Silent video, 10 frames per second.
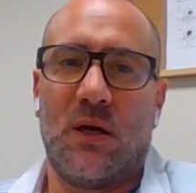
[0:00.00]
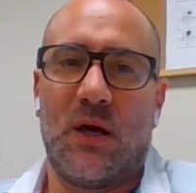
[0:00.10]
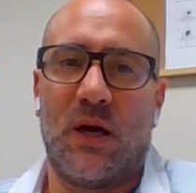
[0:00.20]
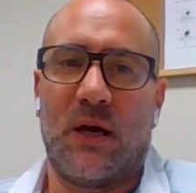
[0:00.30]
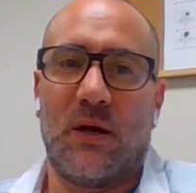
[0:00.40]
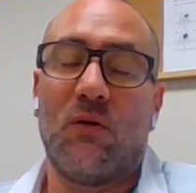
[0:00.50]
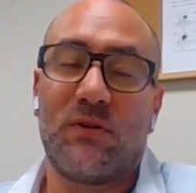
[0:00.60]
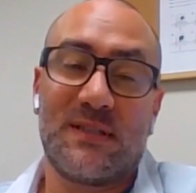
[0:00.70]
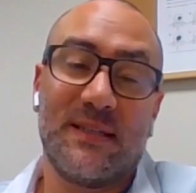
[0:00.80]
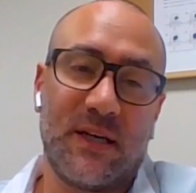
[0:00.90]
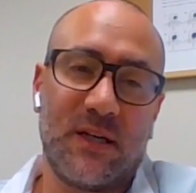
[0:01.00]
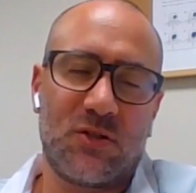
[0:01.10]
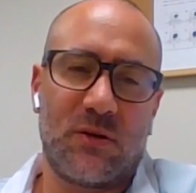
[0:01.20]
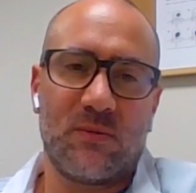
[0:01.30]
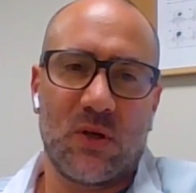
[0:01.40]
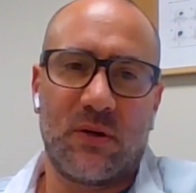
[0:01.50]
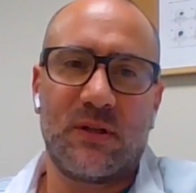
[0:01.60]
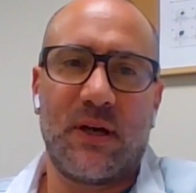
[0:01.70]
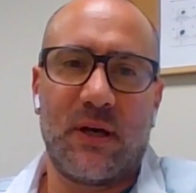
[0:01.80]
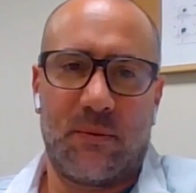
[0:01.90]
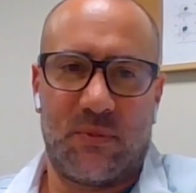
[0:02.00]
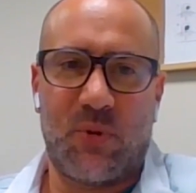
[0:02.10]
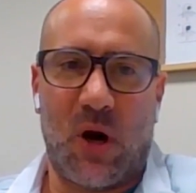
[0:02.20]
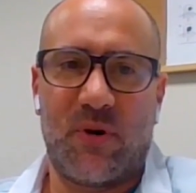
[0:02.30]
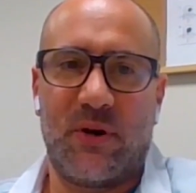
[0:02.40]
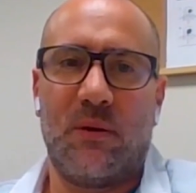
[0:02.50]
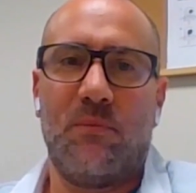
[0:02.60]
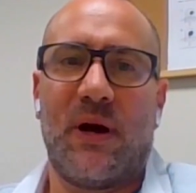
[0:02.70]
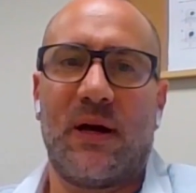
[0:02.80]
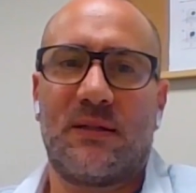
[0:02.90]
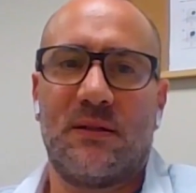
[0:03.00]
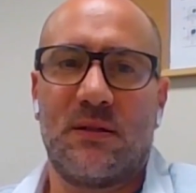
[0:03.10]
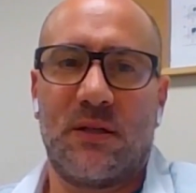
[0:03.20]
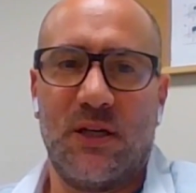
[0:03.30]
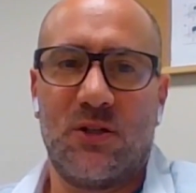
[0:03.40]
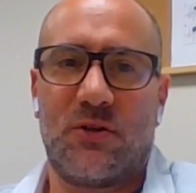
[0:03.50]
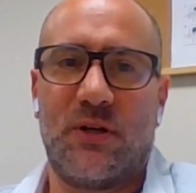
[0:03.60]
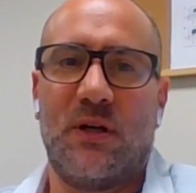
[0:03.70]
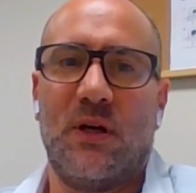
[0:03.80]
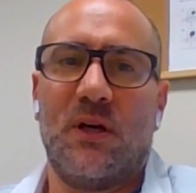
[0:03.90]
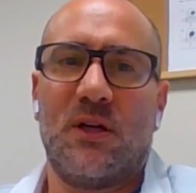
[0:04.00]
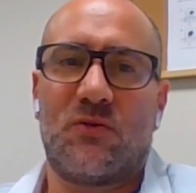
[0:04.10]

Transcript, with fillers: Uh, obviously, the injury. I'm sorry, the the primary impact, the injury,